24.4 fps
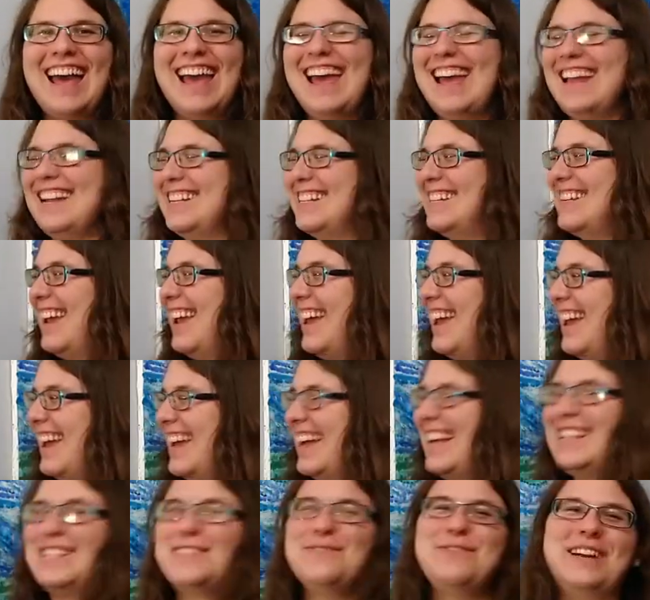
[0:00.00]
And
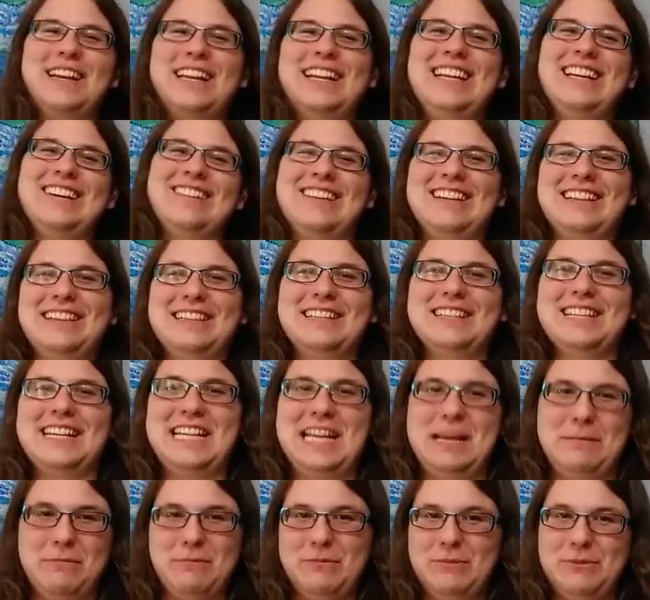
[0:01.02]
it's funny hearing the
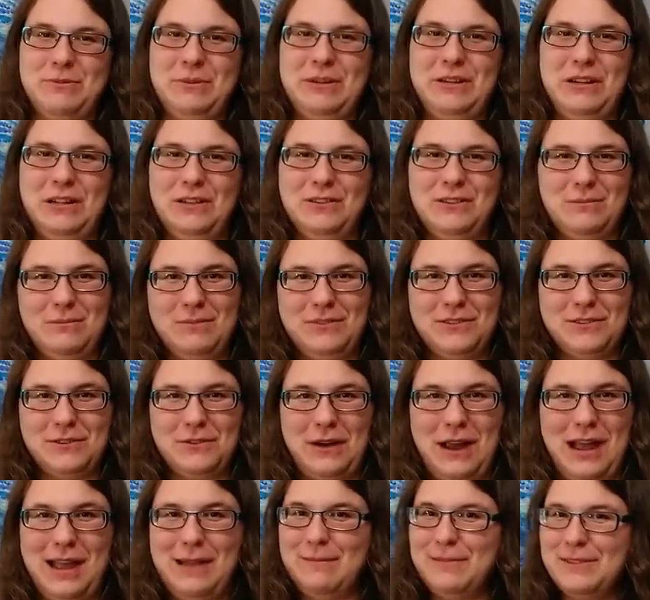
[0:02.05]
dynamic between all of them
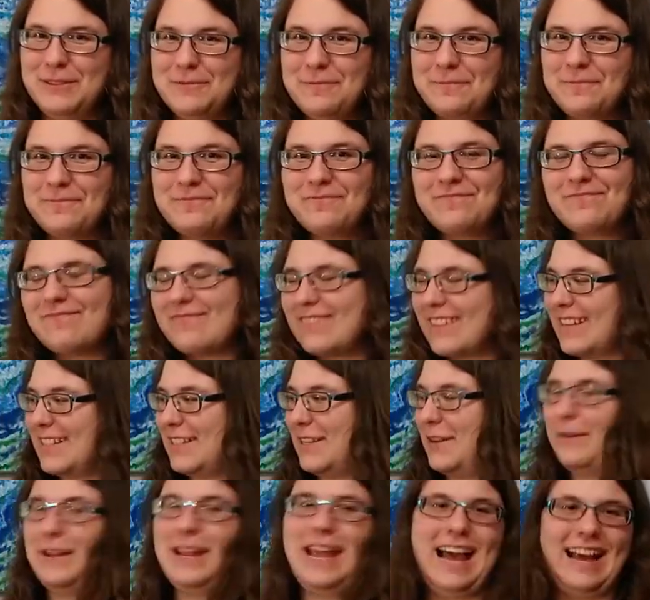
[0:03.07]
described.
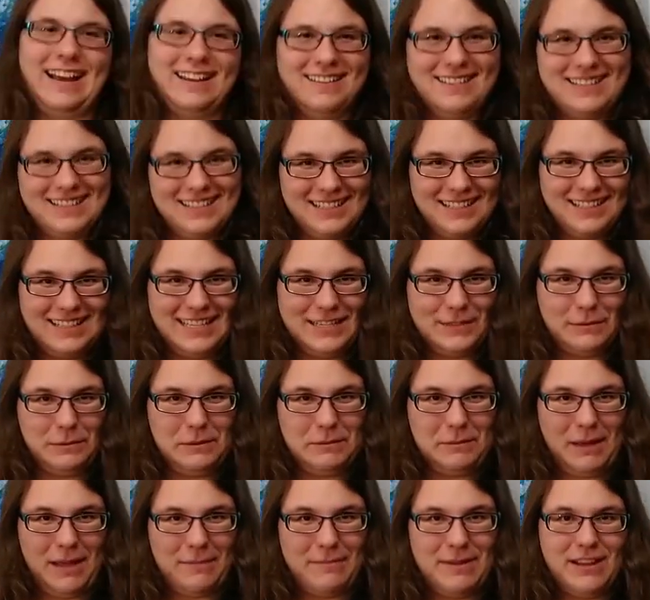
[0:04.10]
So yeah, this would
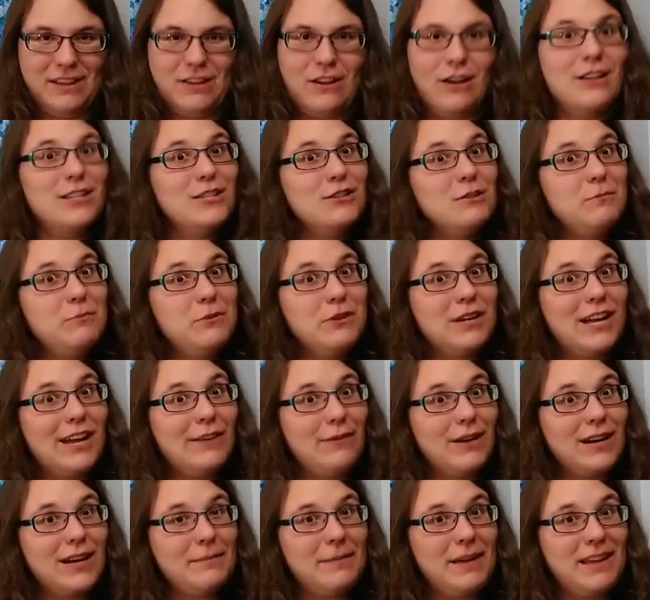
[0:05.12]
be my pick. Also a book
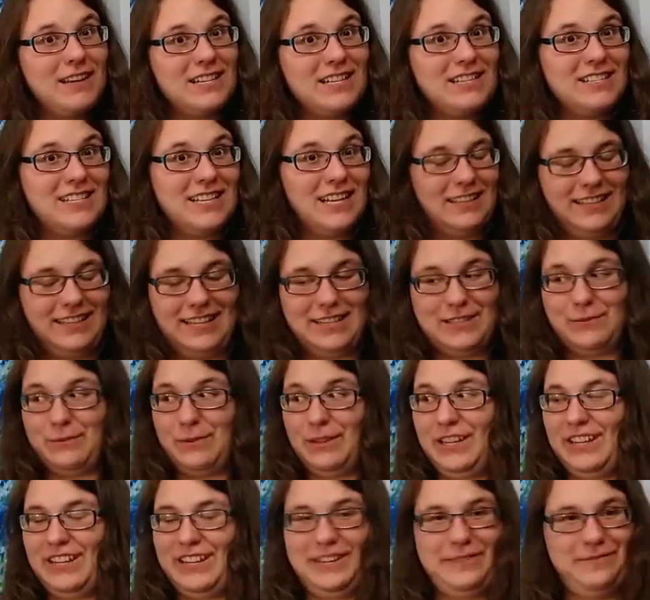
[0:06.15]
I'd recommend incidentally. It's
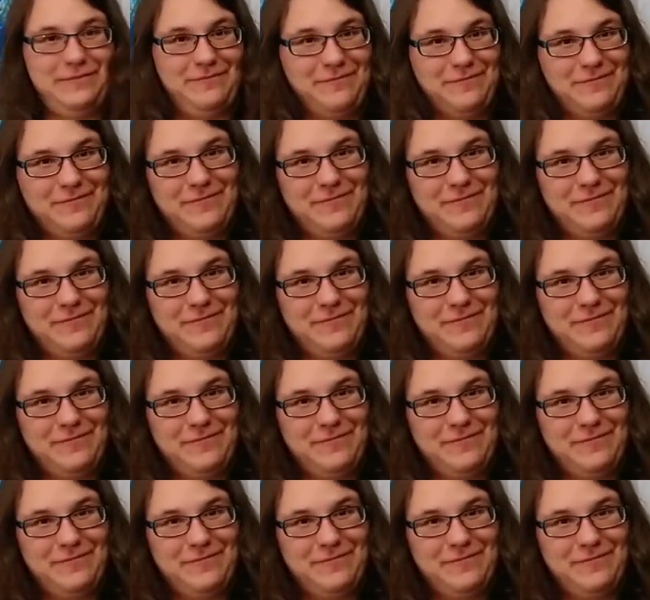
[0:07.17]
really good.